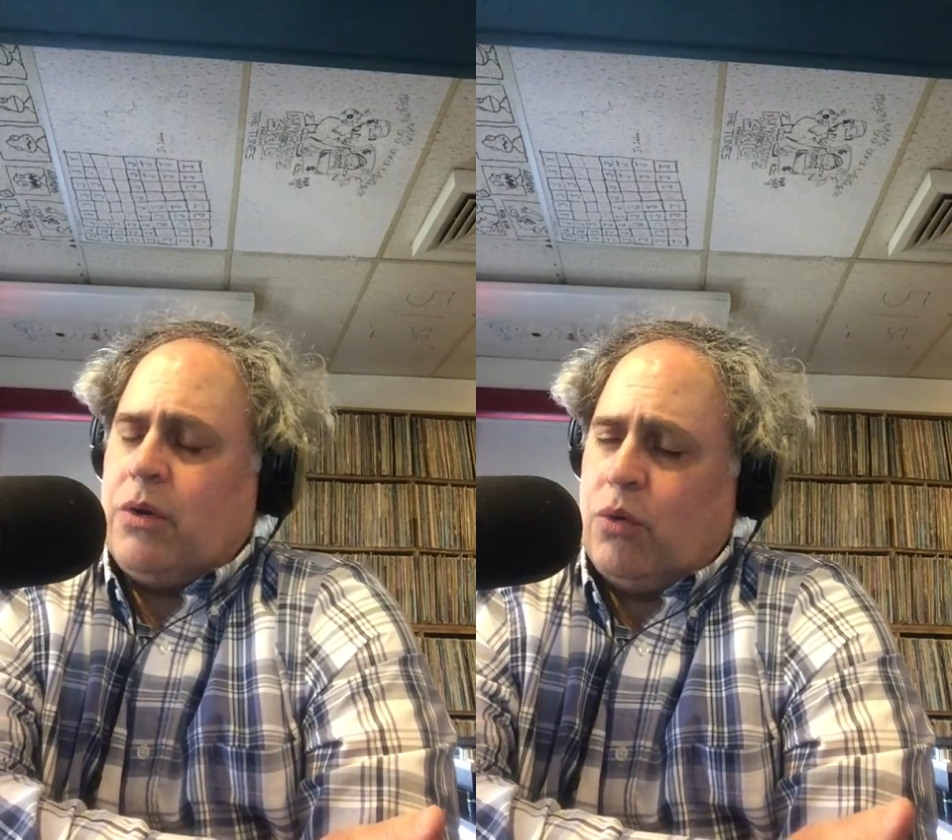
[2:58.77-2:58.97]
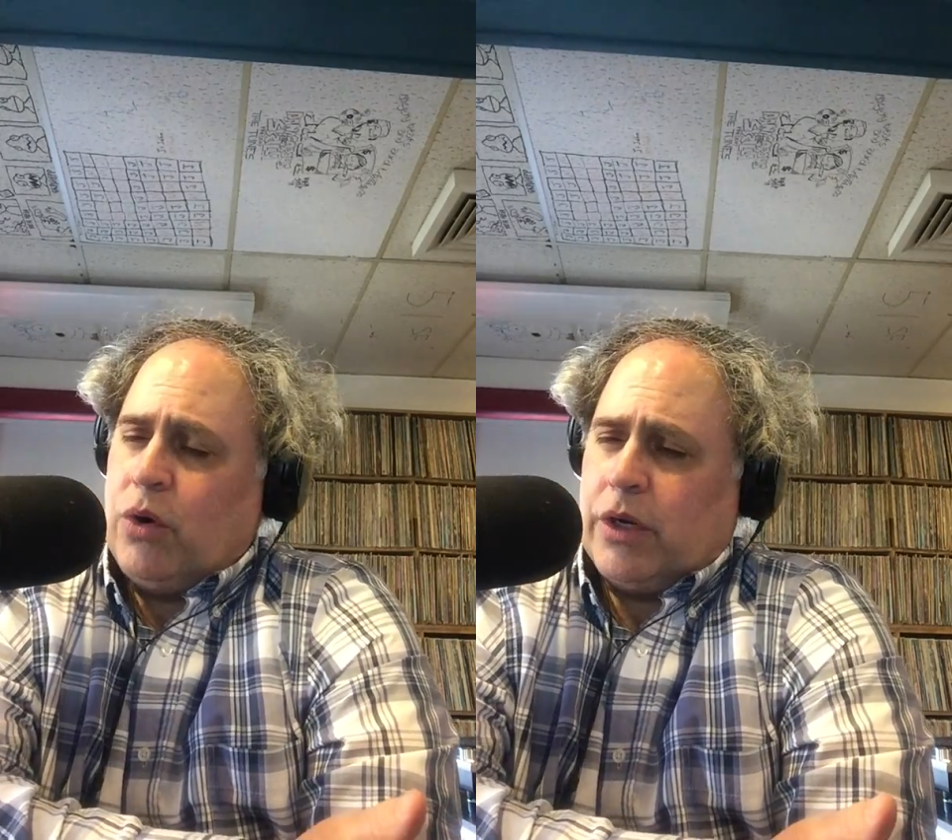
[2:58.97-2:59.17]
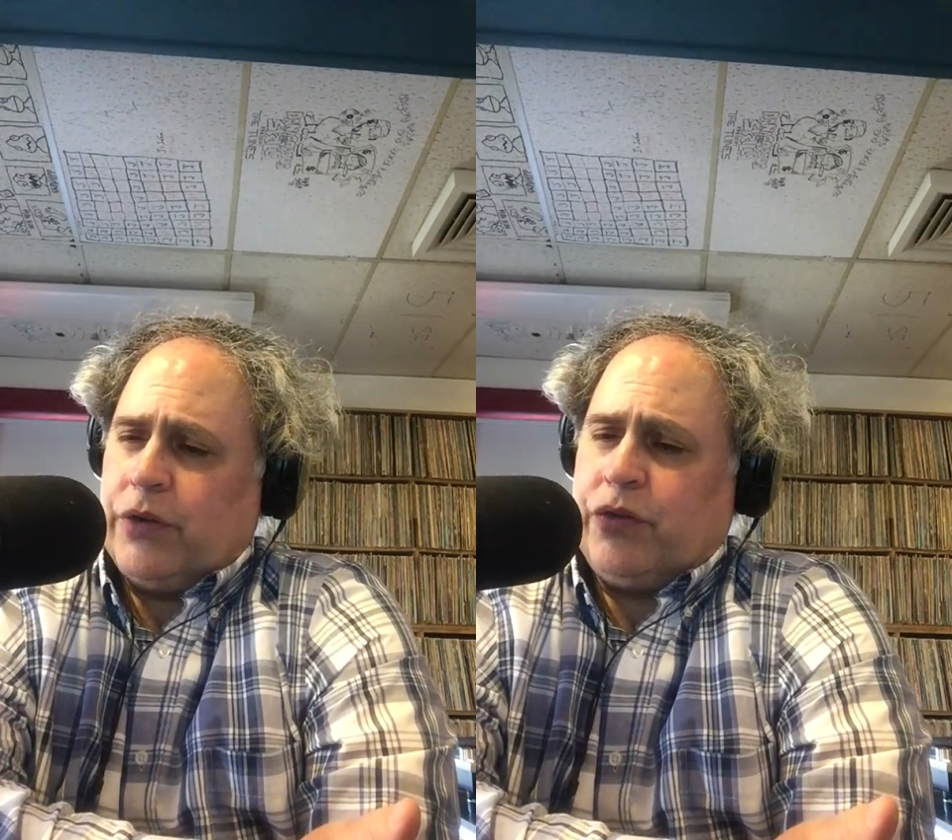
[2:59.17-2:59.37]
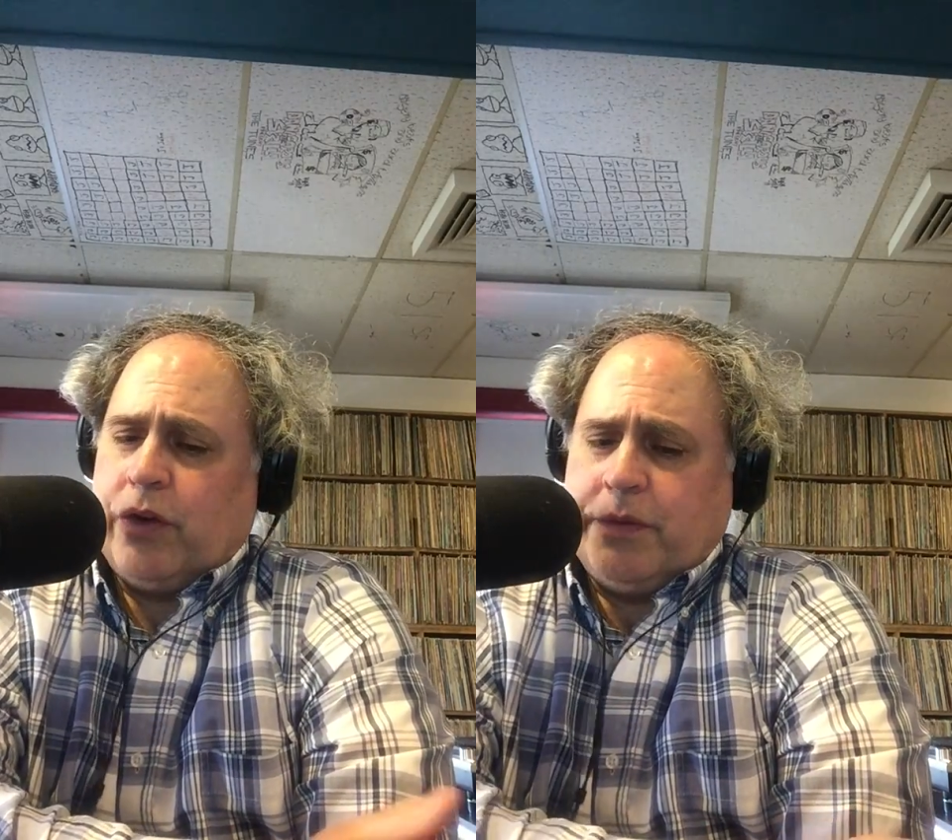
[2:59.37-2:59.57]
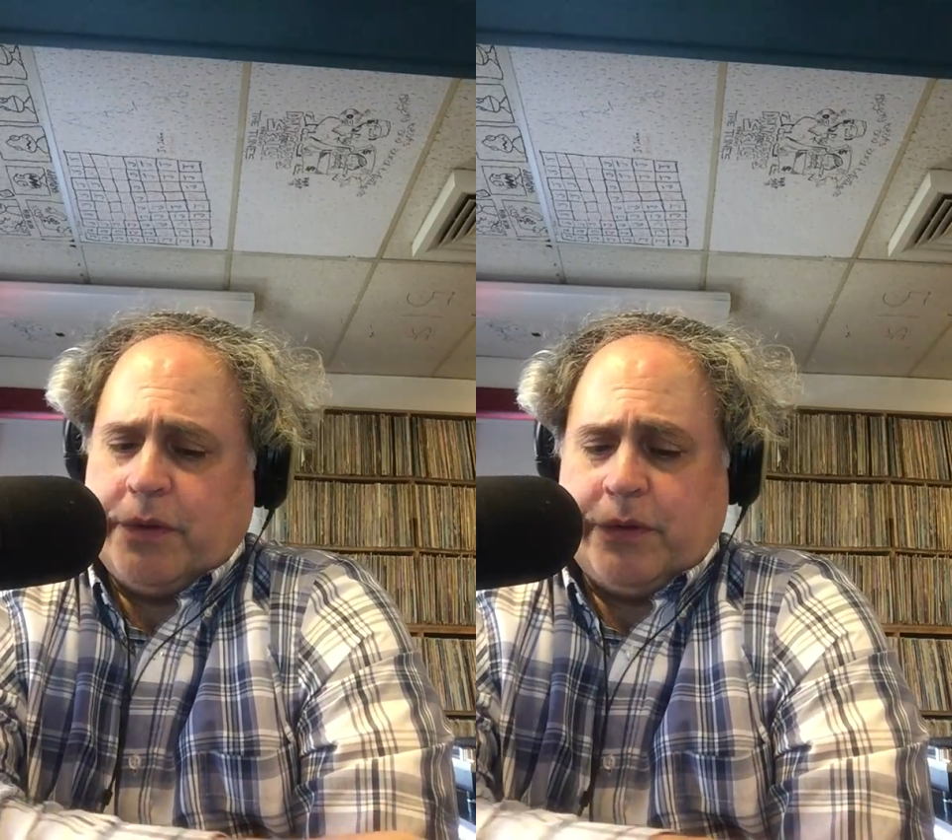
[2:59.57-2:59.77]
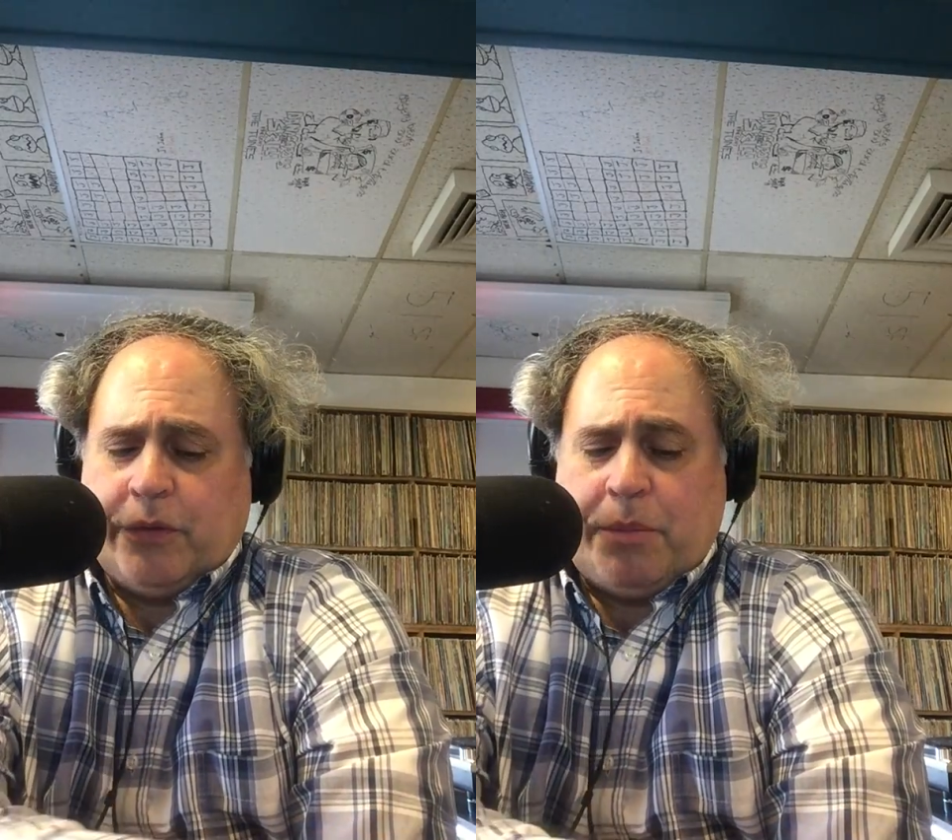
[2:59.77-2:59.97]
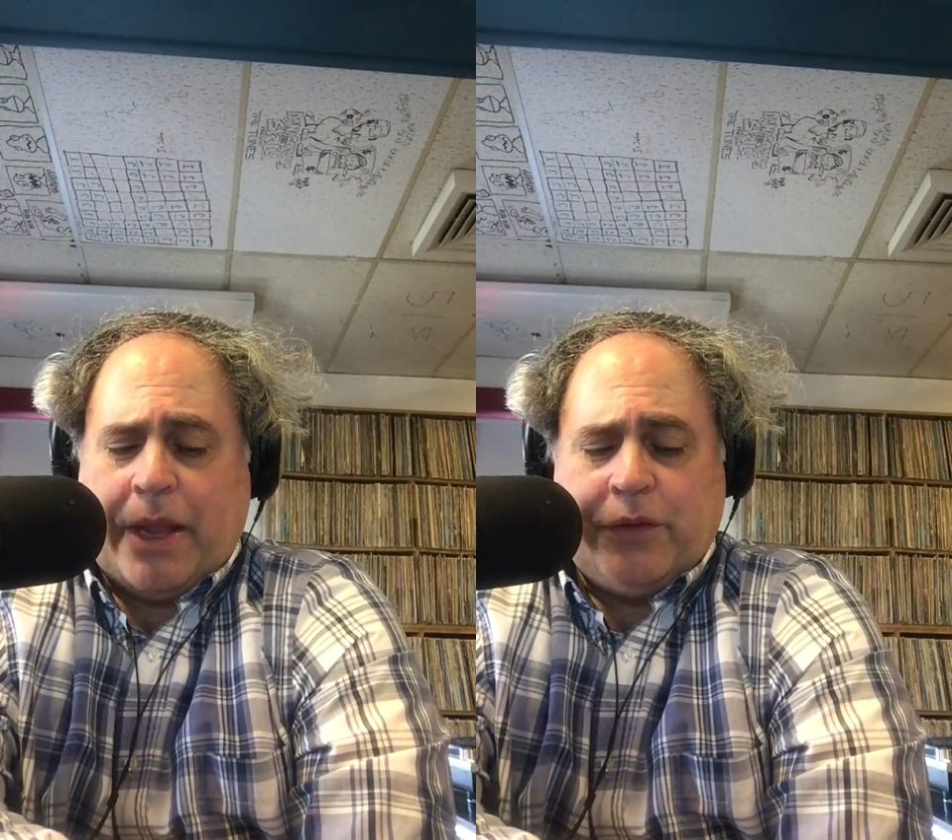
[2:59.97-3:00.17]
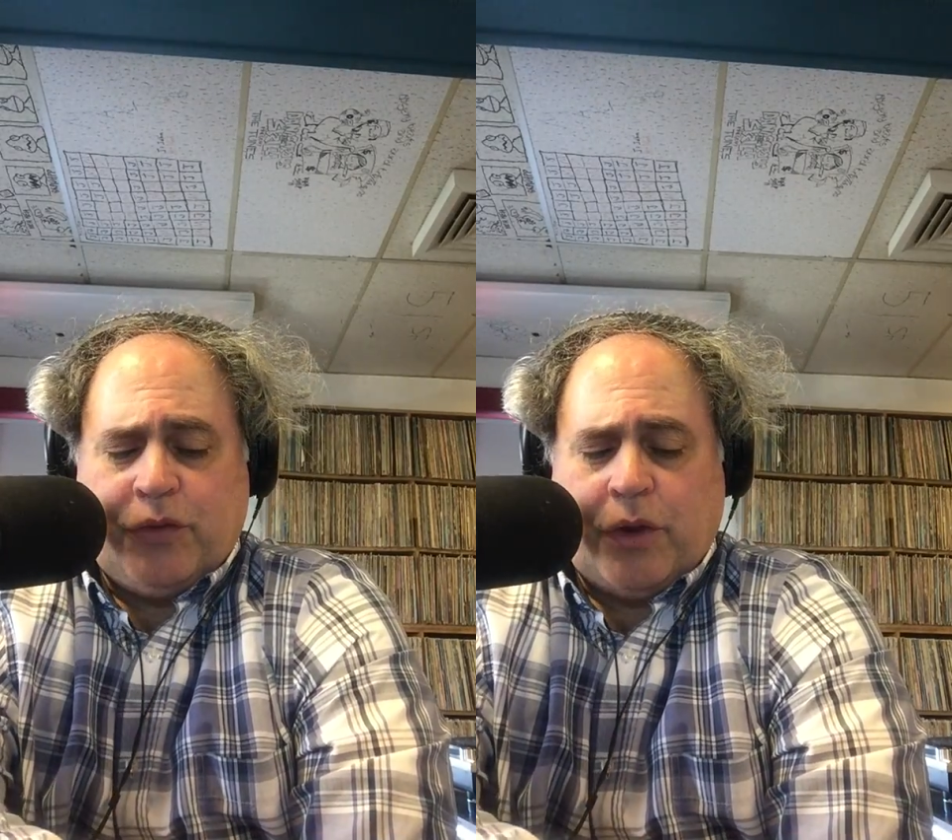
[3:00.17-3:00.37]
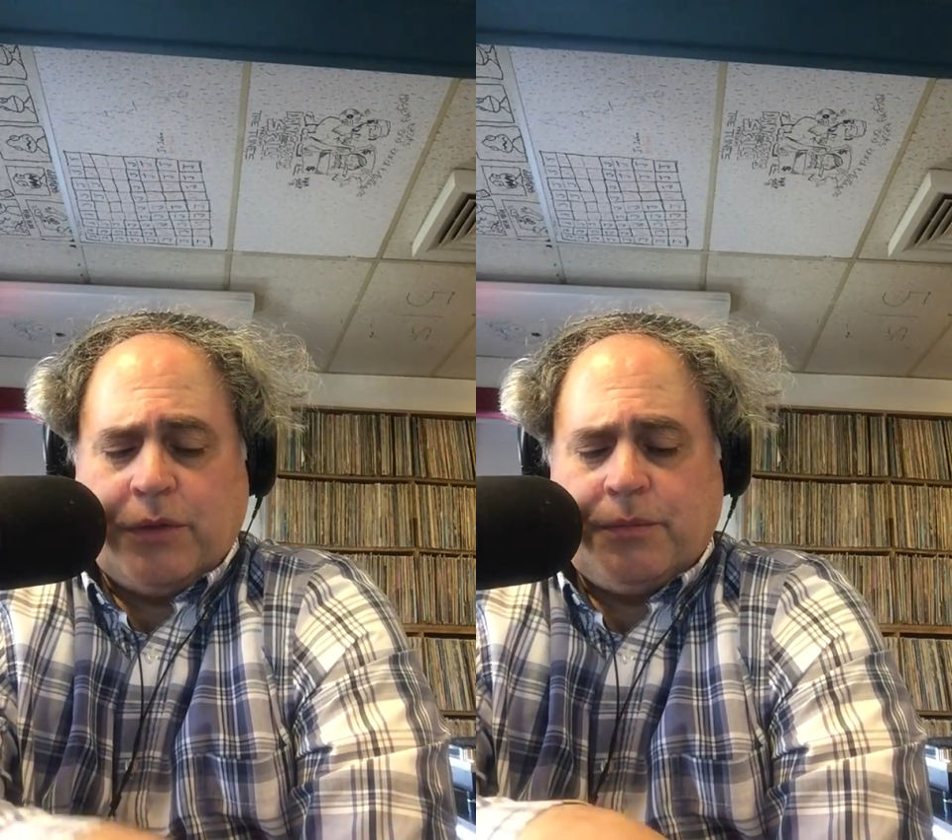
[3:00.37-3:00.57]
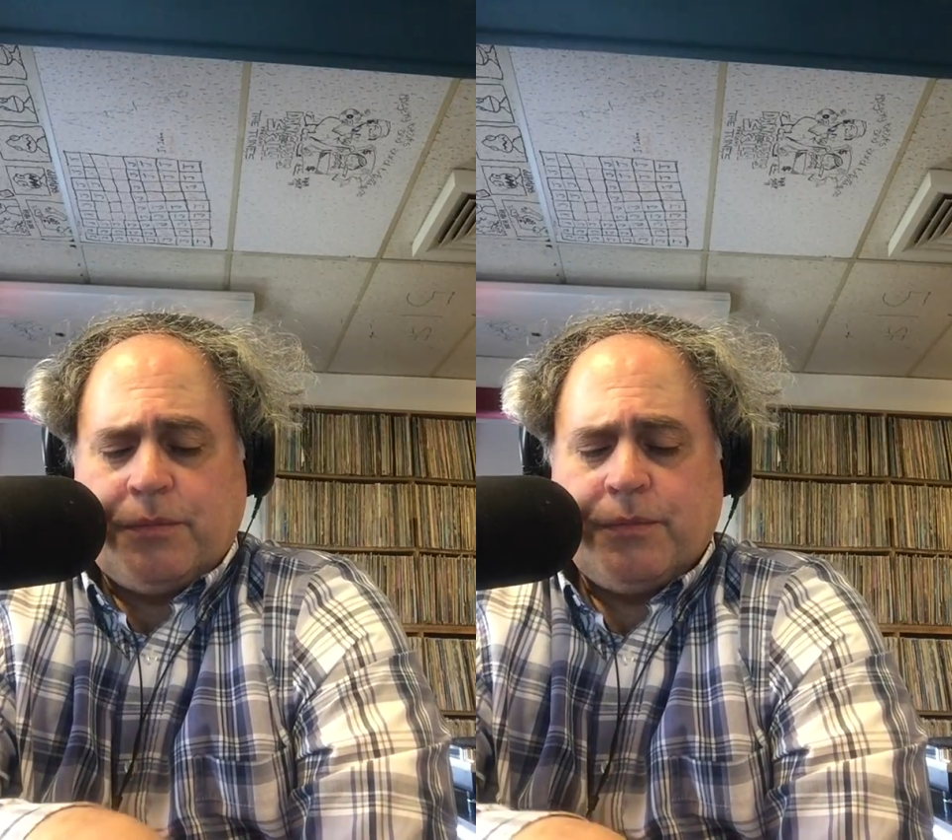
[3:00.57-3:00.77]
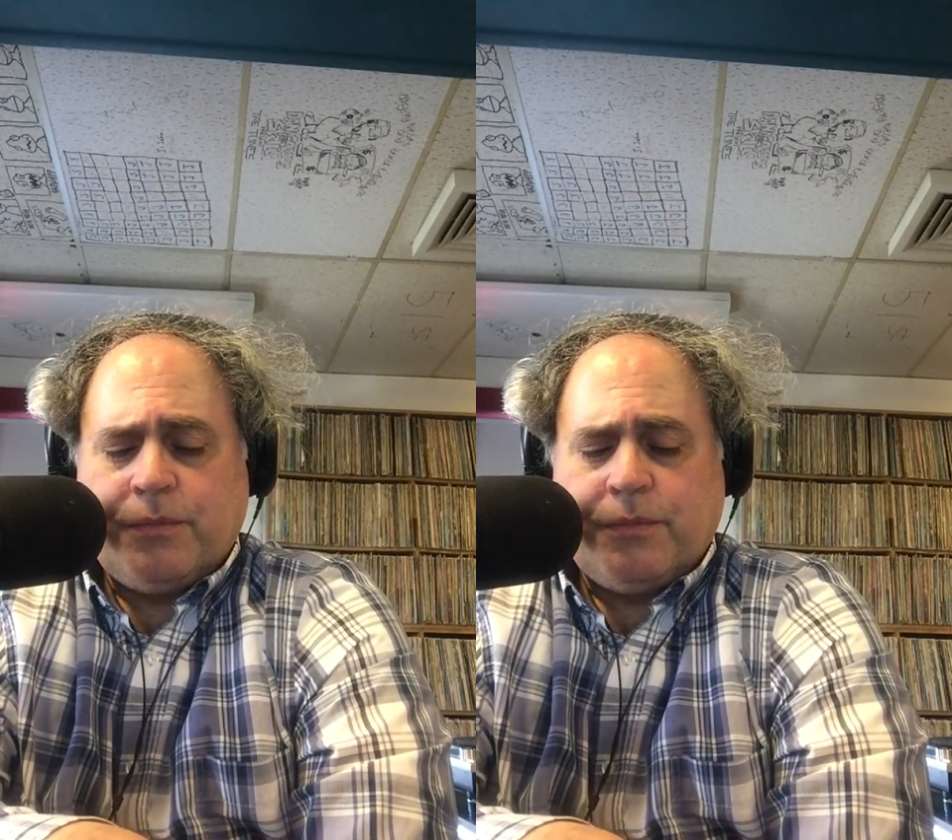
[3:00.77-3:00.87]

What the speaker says: or conservative. It depends on